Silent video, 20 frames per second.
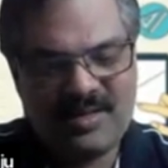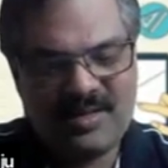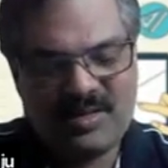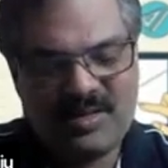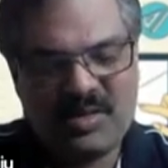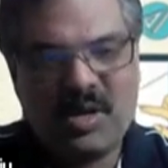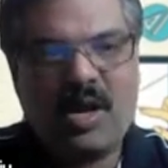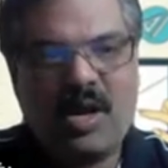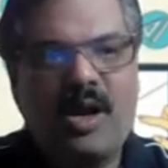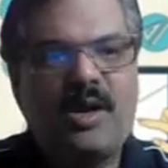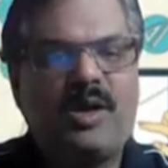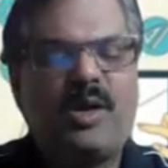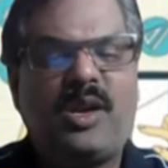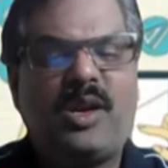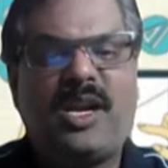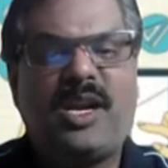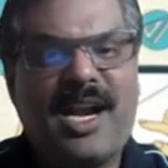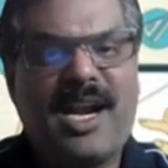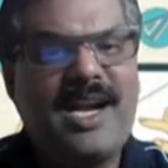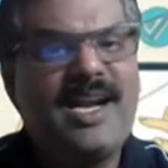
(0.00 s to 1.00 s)
thought
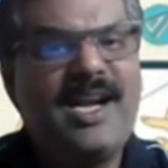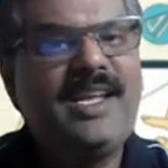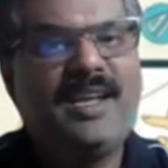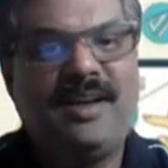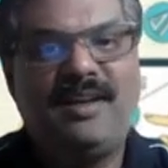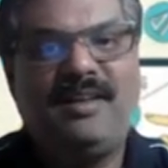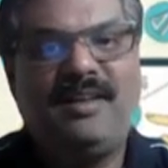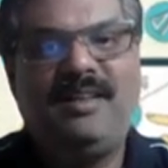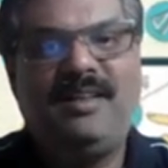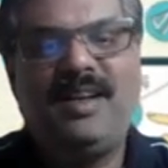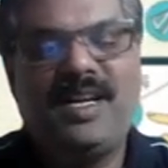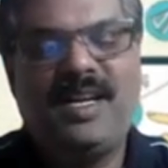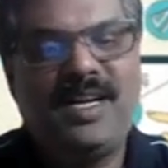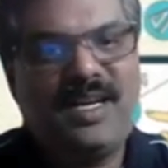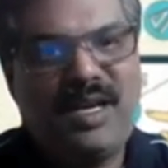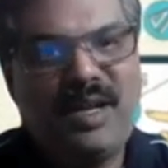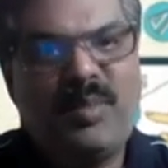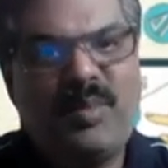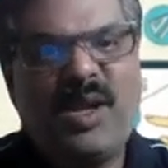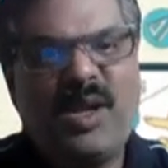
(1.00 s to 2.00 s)
or an idea
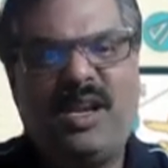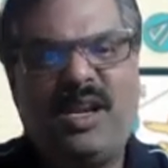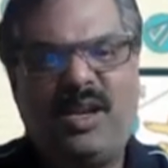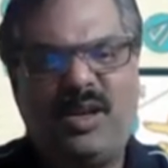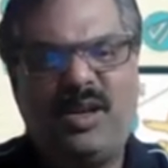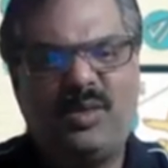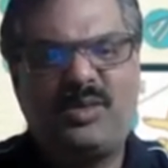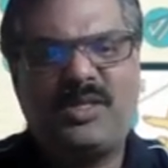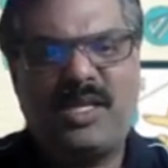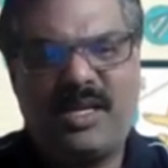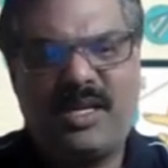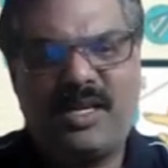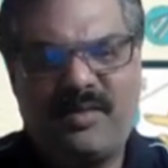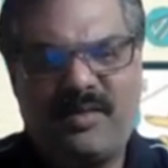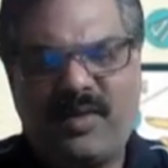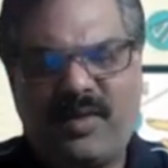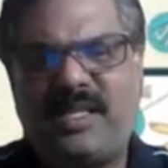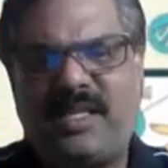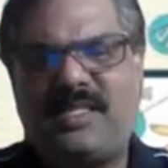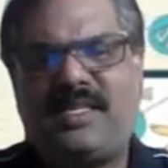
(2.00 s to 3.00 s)
typically looks at.
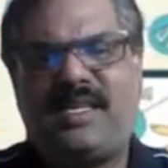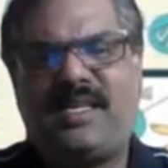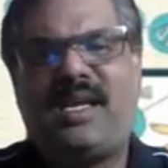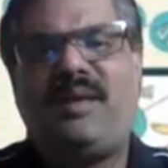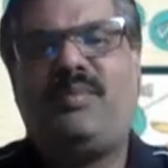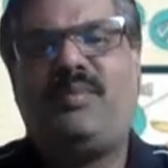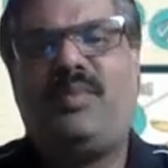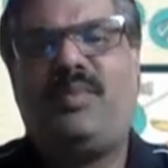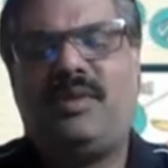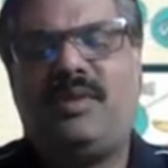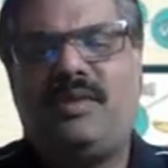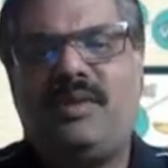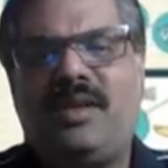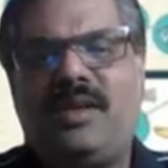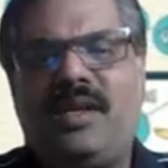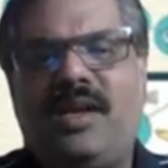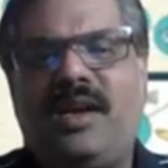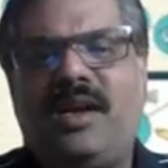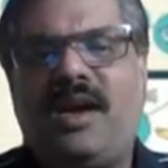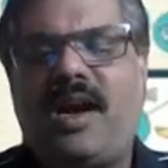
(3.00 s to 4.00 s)
For example,
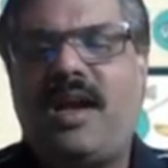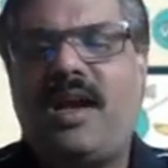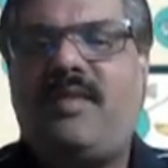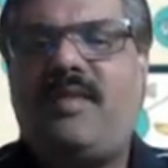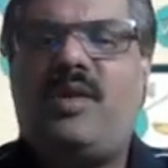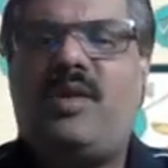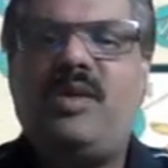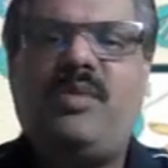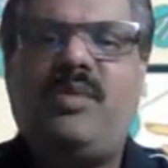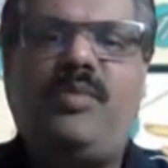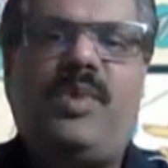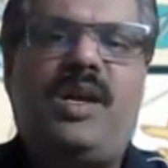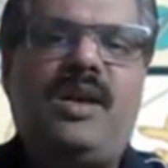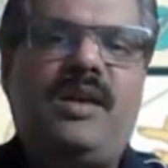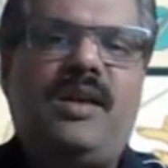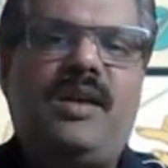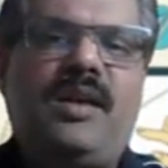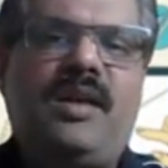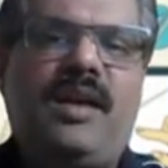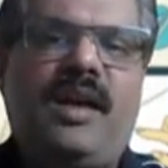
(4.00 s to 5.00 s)
I want to
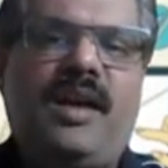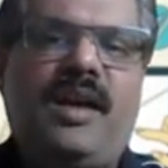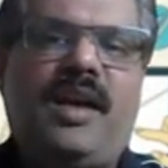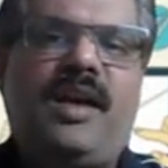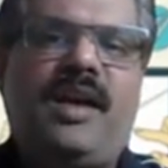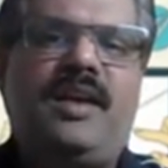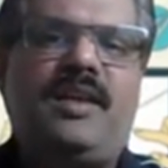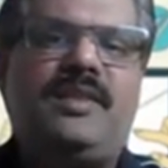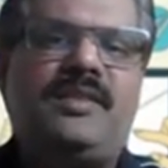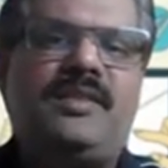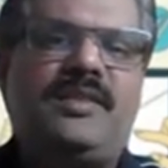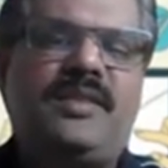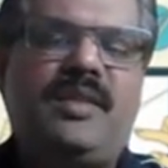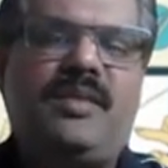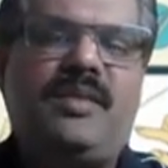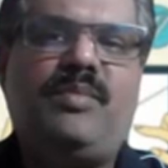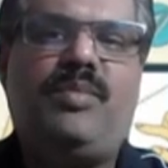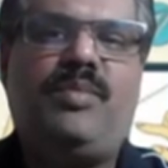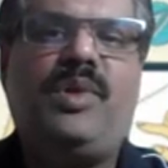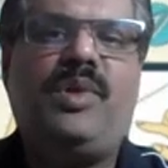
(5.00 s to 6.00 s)
build a
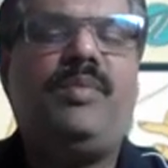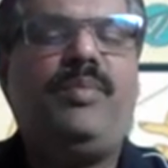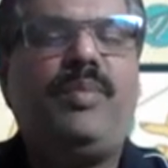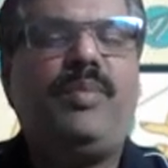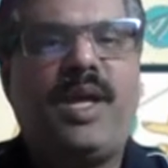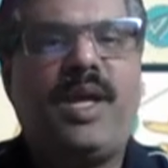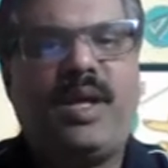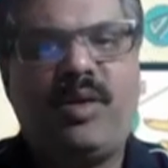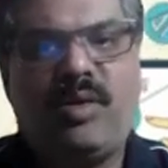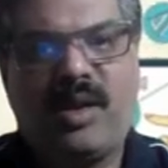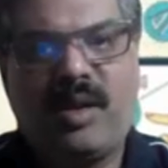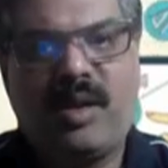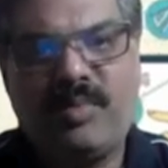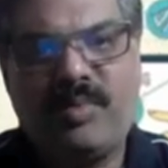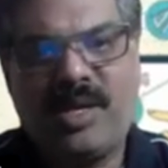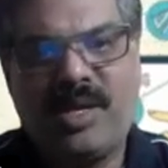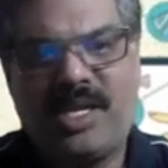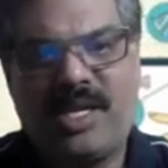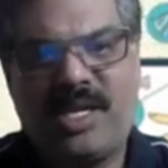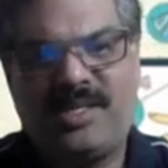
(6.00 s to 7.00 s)
simple payroll
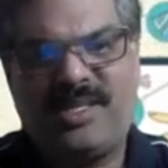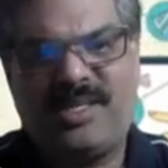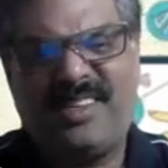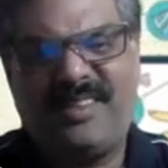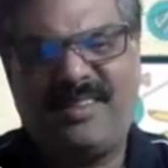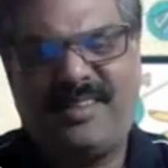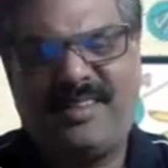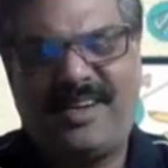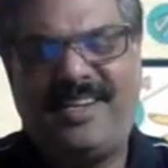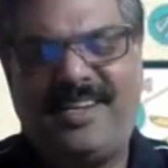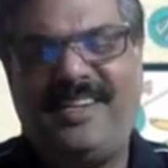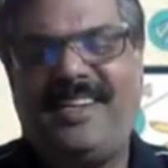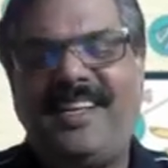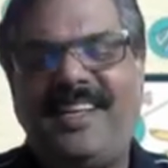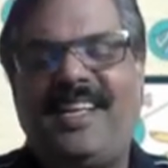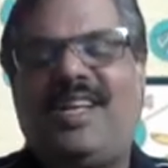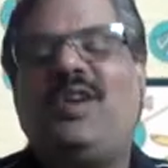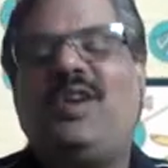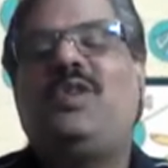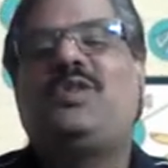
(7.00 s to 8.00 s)
application, right?
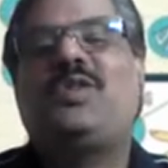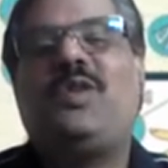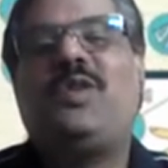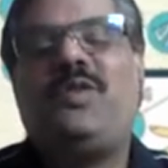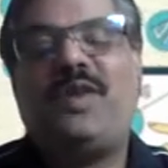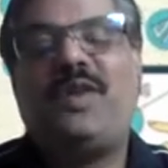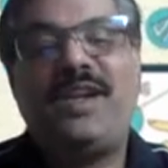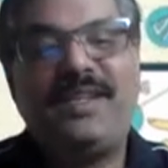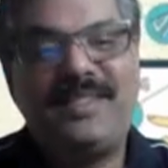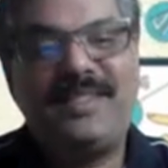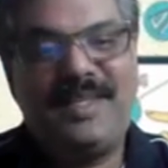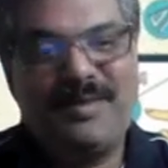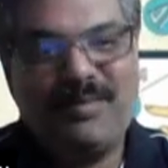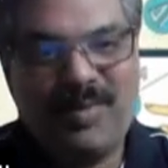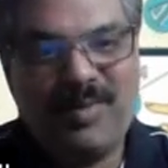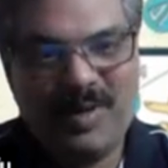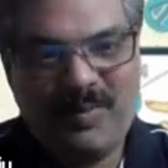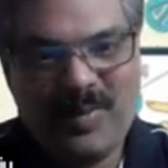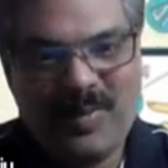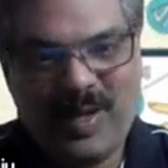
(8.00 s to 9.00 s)
So for a
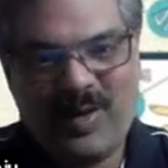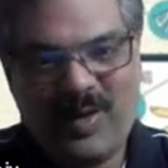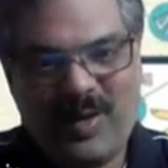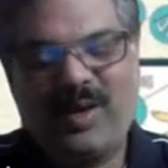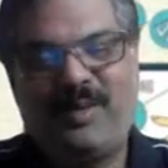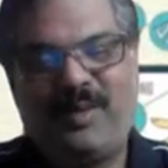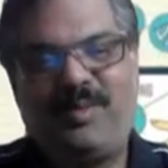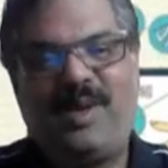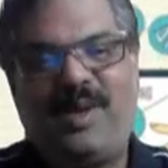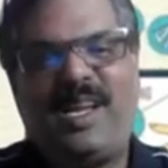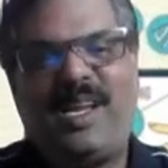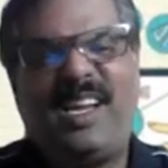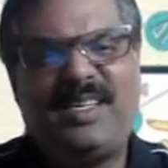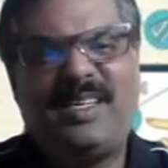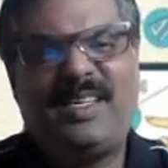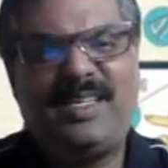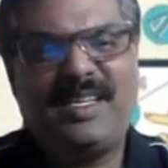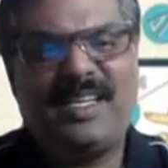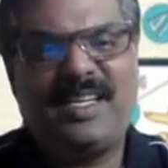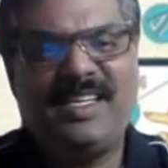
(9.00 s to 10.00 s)
simple payroll
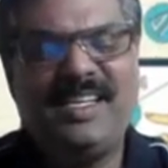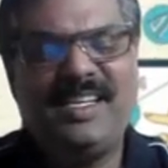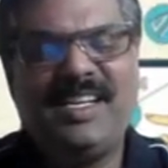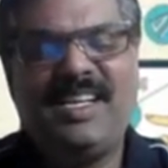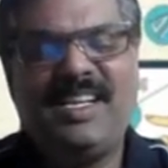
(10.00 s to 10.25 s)
application,